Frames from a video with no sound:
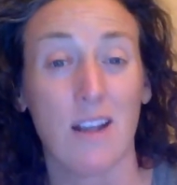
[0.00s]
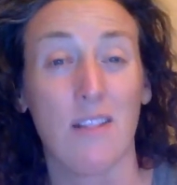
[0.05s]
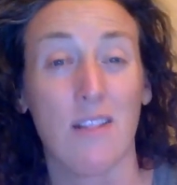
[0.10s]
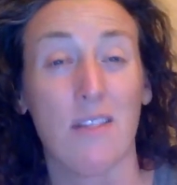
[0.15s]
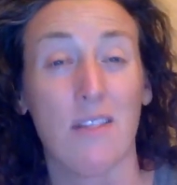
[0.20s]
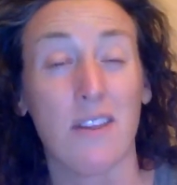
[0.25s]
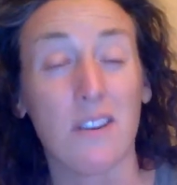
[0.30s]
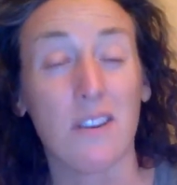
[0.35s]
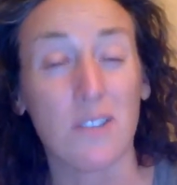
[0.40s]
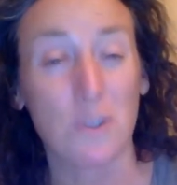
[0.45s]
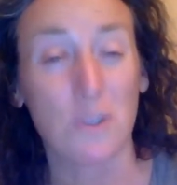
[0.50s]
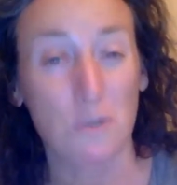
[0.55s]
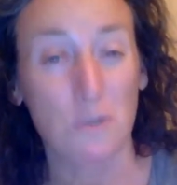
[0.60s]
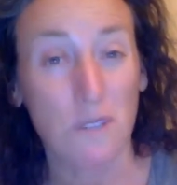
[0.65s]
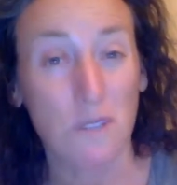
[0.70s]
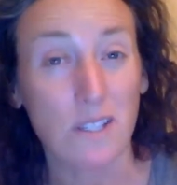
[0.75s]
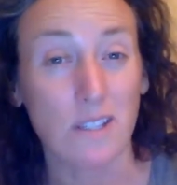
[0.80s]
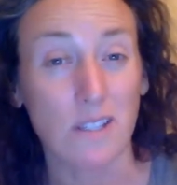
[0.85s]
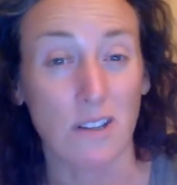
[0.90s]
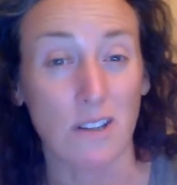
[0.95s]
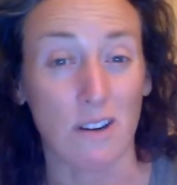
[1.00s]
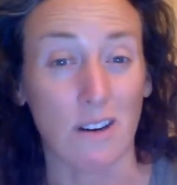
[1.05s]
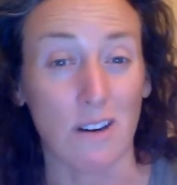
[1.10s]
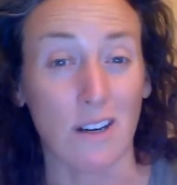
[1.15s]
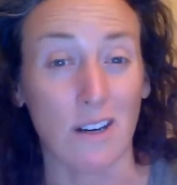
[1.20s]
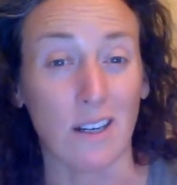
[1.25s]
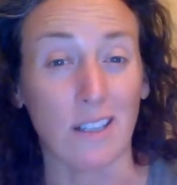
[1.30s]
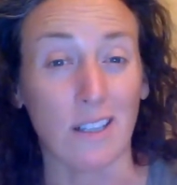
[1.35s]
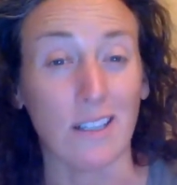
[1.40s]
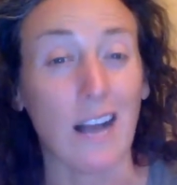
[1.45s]
Their choices
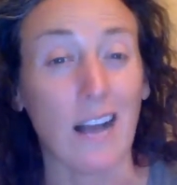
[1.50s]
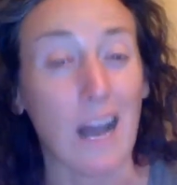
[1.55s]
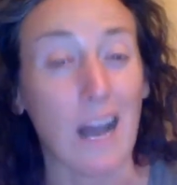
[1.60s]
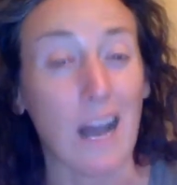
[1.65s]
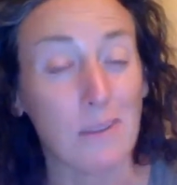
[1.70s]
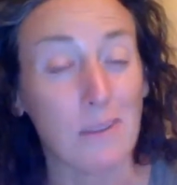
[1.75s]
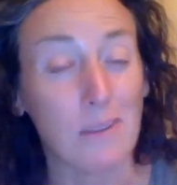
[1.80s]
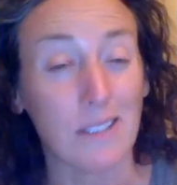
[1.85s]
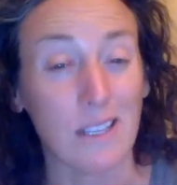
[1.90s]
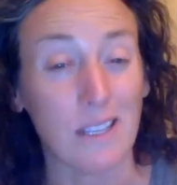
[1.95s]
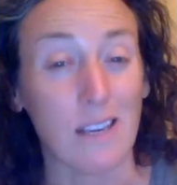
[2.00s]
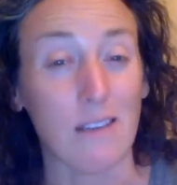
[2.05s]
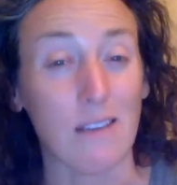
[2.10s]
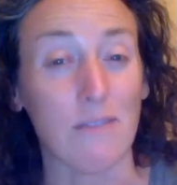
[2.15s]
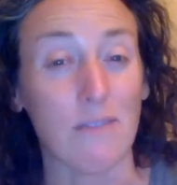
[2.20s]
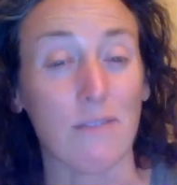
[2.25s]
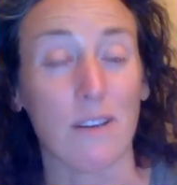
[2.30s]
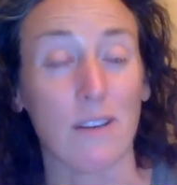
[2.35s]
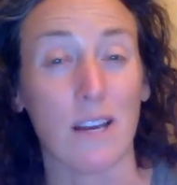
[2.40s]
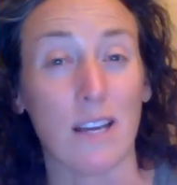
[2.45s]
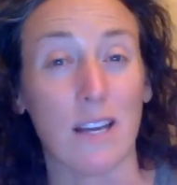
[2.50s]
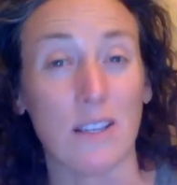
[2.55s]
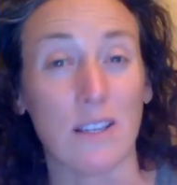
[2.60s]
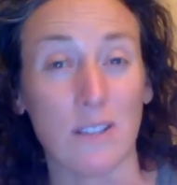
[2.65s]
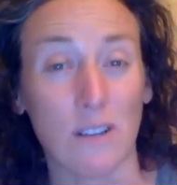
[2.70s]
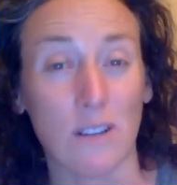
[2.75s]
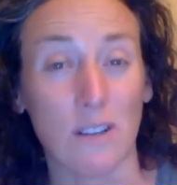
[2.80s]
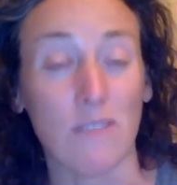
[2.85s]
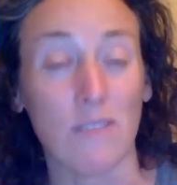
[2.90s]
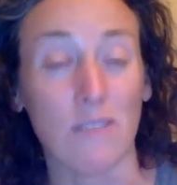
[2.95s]
are, I believe,
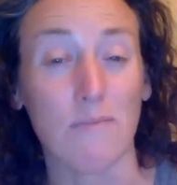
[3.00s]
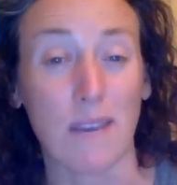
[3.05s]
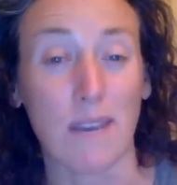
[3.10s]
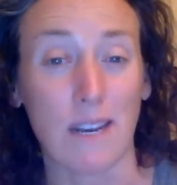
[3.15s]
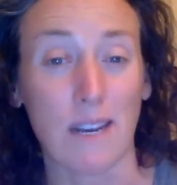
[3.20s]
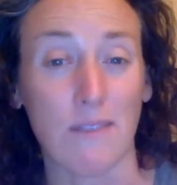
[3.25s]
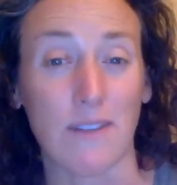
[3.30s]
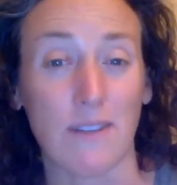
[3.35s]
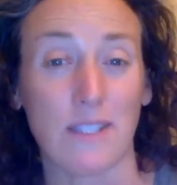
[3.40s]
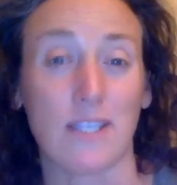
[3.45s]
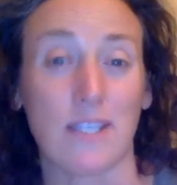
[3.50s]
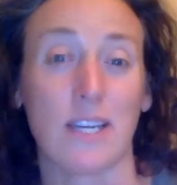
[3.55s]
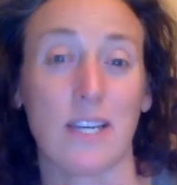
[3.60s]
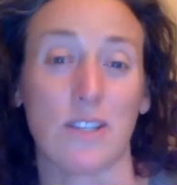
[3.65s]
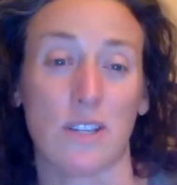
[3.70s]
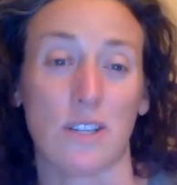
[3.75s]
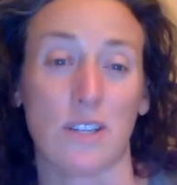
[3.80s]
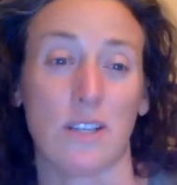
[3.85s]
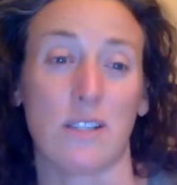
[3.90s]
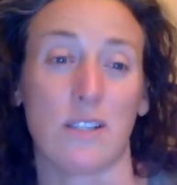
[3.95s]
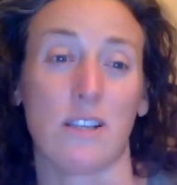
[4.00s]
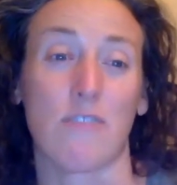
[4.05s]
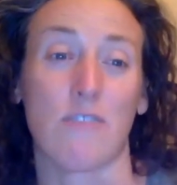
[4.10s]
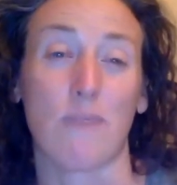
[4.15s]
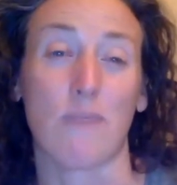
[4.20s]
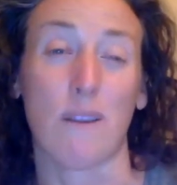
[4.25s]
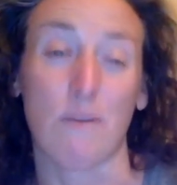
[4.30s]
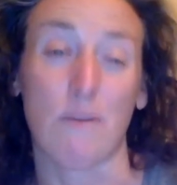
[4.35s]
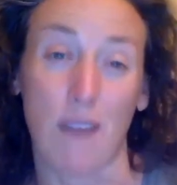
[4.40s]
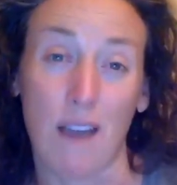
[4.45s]
adult manifestations of
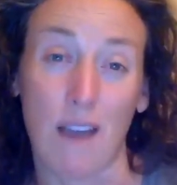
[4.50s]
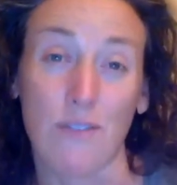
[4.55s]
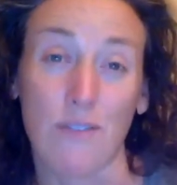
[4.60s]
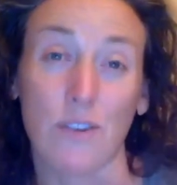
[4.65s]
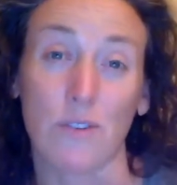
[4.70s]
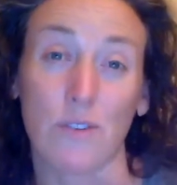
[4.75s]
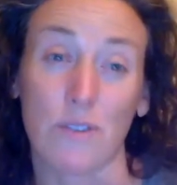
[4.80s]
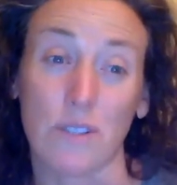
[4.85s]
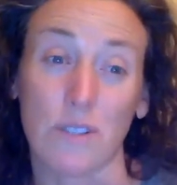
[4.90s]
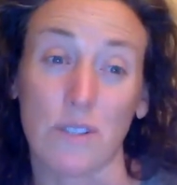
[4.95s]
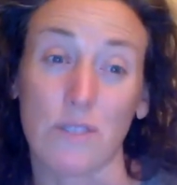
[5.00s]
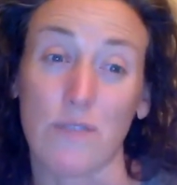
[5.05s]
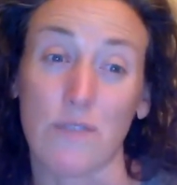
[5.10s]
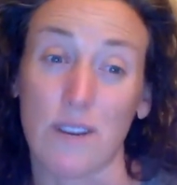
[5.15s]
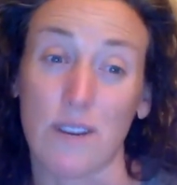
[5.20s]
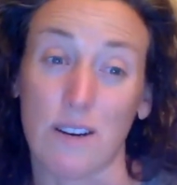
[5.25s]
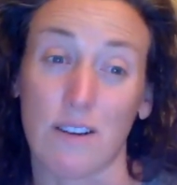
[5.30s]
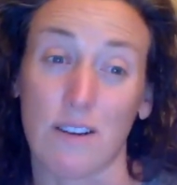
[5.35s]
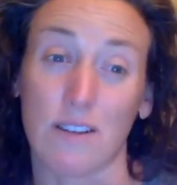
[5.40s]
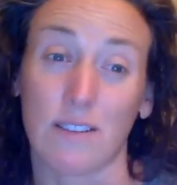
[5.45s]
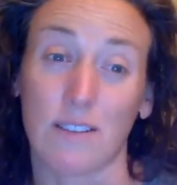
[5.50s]
my 5-year-old's fear.